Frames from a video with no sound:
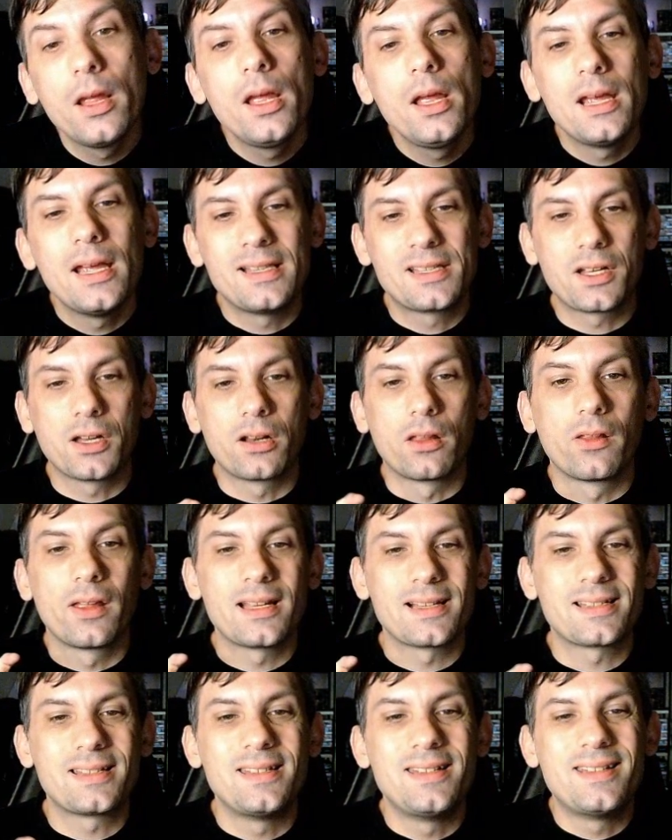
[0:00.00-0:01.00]
It's going to let
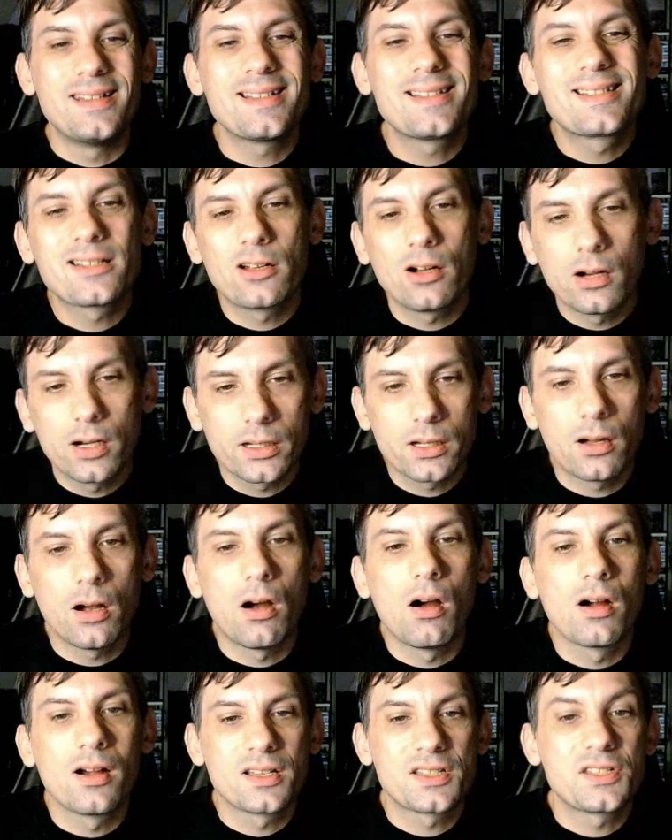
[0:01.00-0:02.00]
us discard
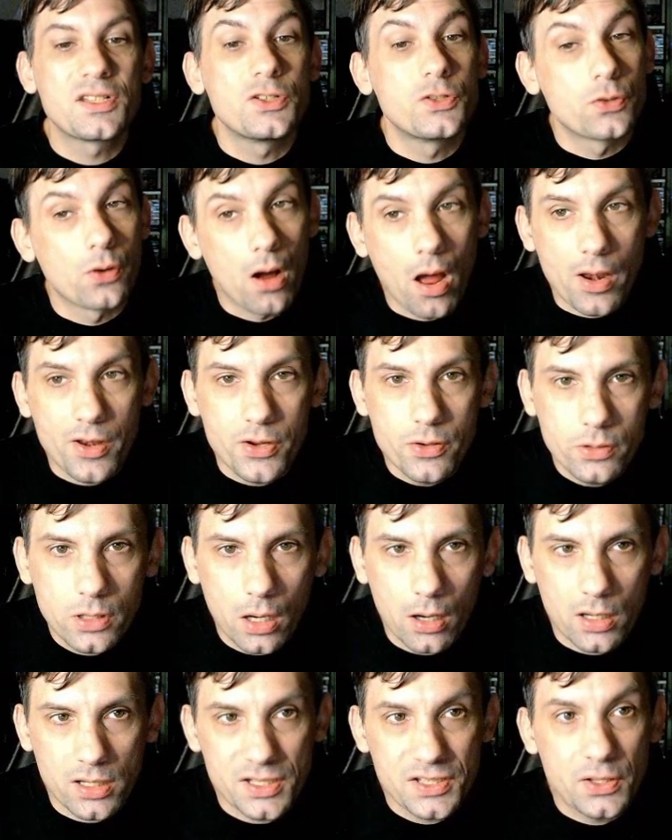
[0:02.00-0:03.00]
cards to draw new
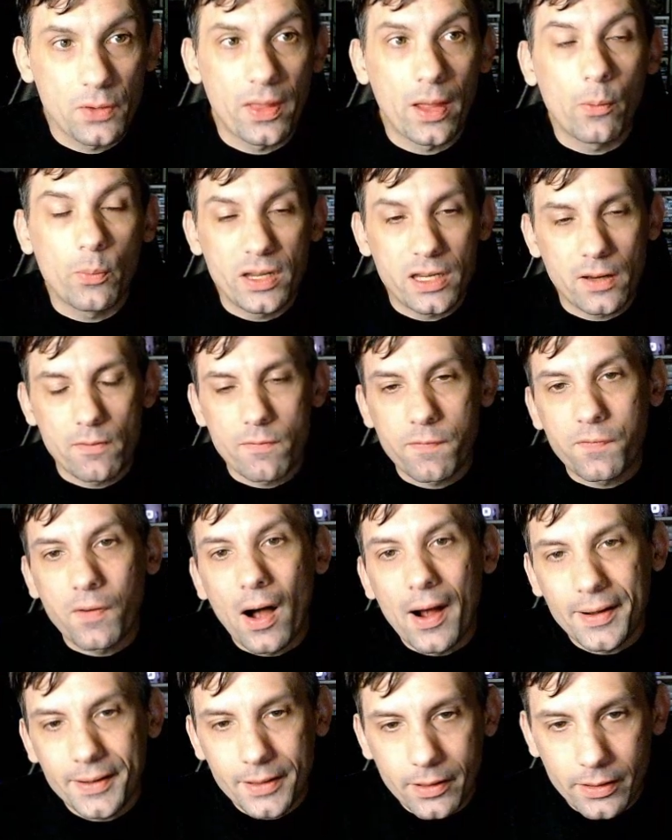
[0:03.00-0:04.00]
cards so that we can
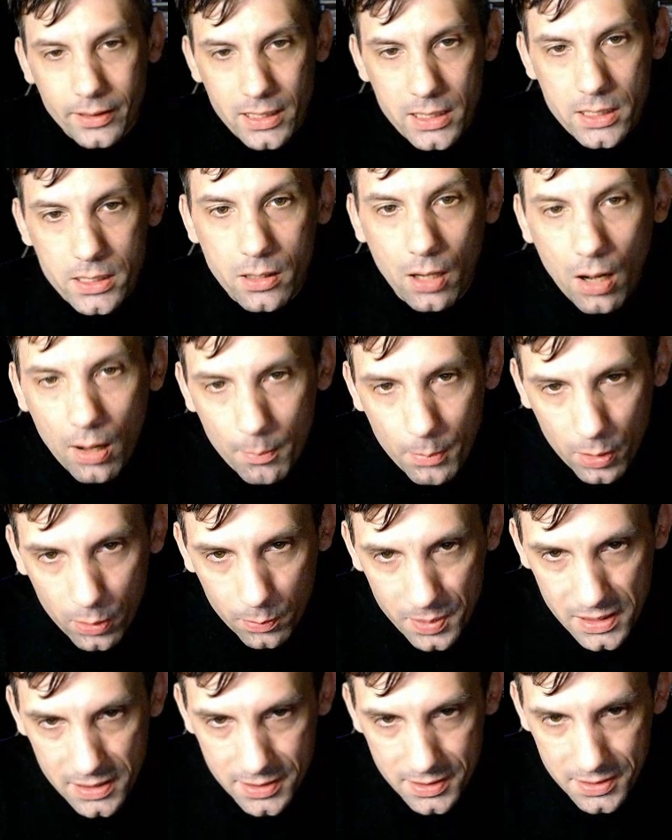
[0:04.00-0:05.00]
find our key combo
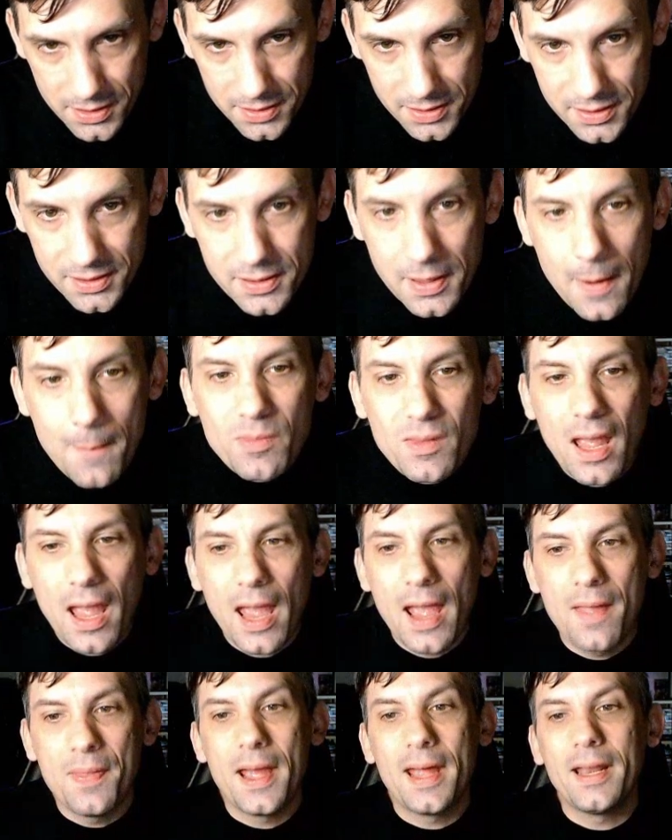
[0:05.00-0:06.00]
pieces,
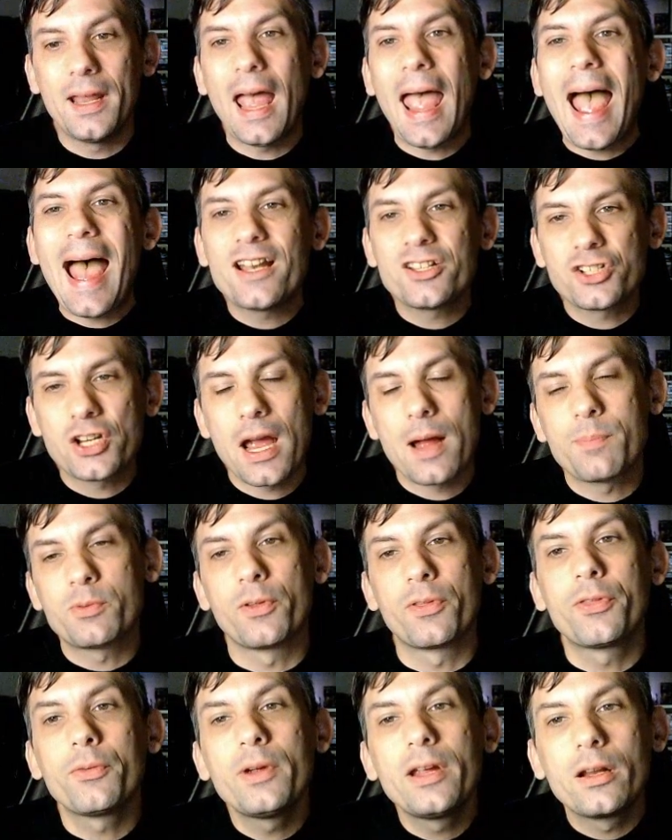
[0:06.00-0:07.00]
and then at Chapter
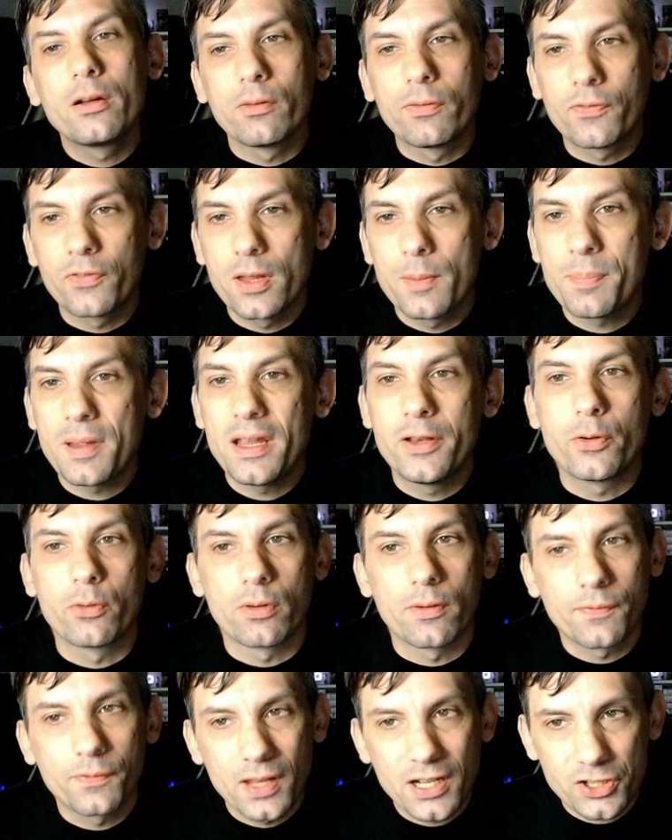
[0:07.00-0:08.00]
3, it'll flip into a
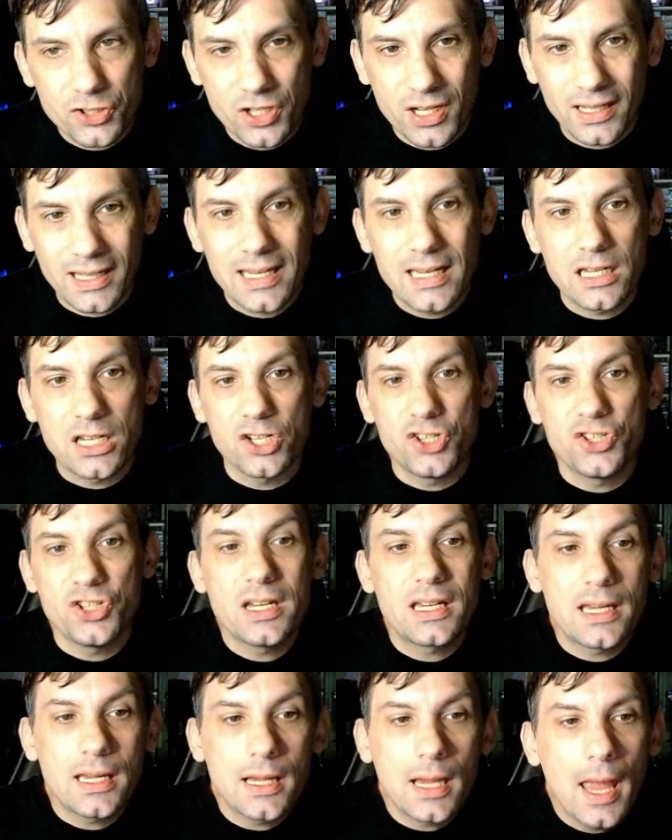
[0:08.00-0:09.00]
reflection of Kiki
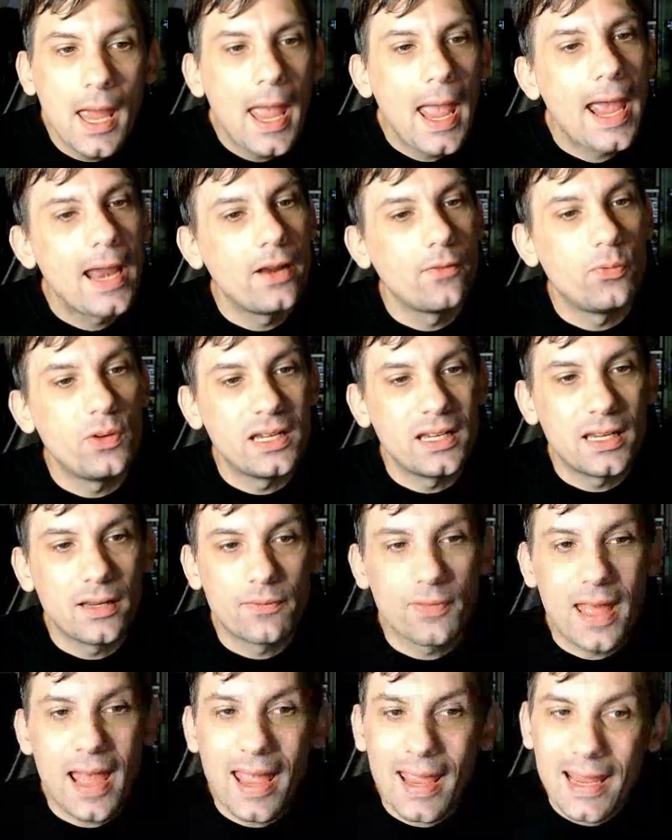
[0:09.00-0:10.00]
Jiki, and if we can give
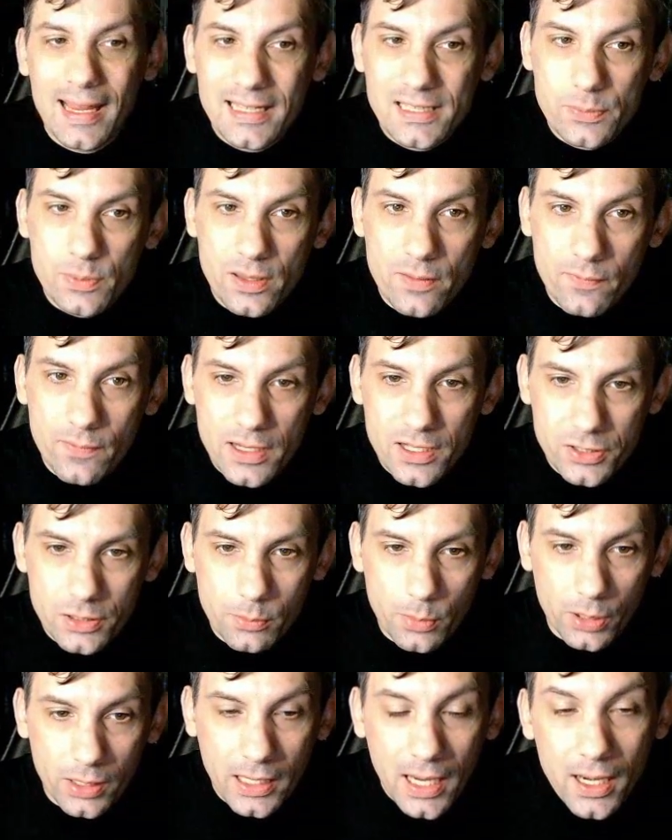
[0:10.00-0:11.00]
that haste with Invasion of
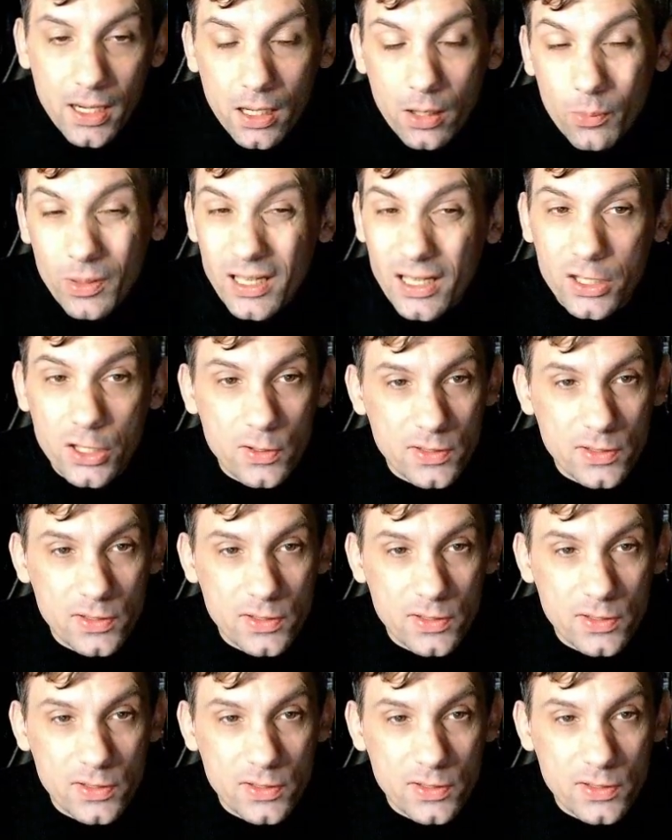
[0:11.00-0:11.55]
Mercadia, we can use